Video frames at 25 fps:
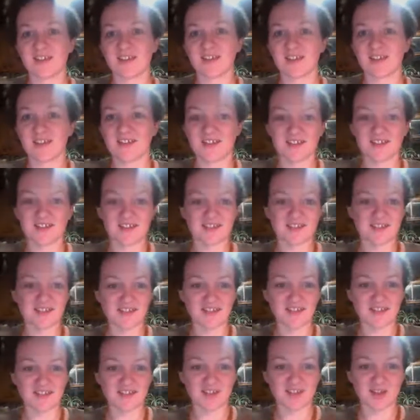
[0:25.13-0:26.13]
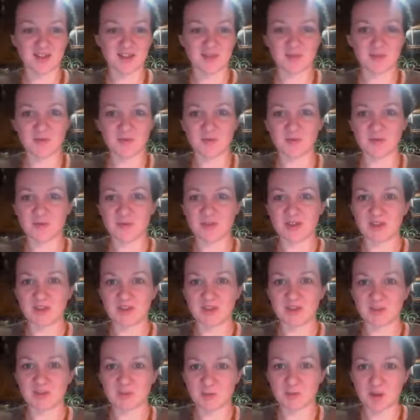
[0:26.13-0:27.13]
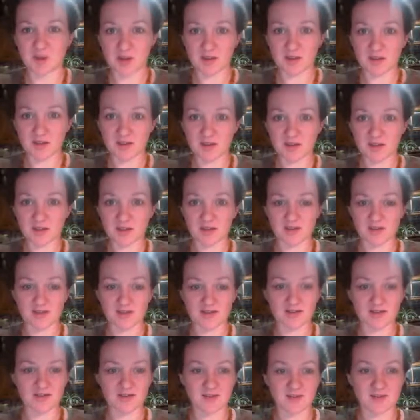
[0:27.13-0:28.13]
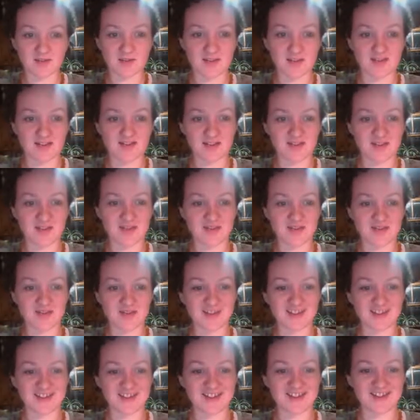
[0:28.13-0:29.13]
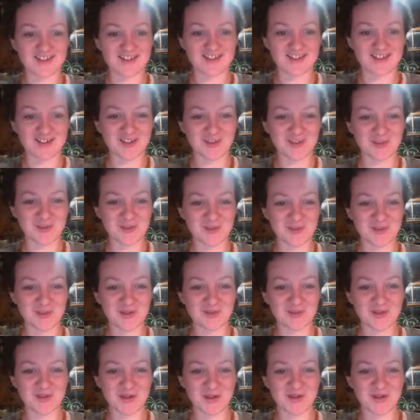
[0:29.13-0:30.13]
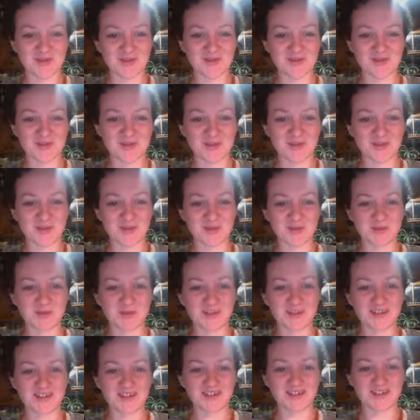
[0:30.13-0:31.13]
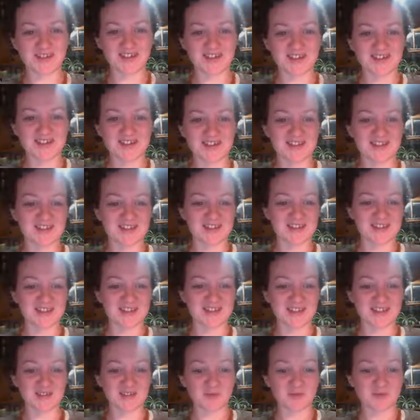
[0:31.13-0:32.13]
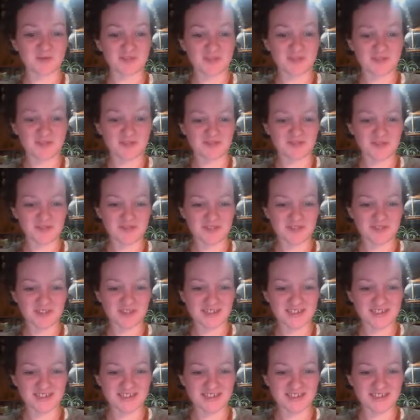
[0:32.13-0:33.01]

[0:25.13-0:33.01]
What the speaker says: This is Amber from Pixie's Pocket, and I'm going to take a minute and share this around with everyone, and then we'll get rolling.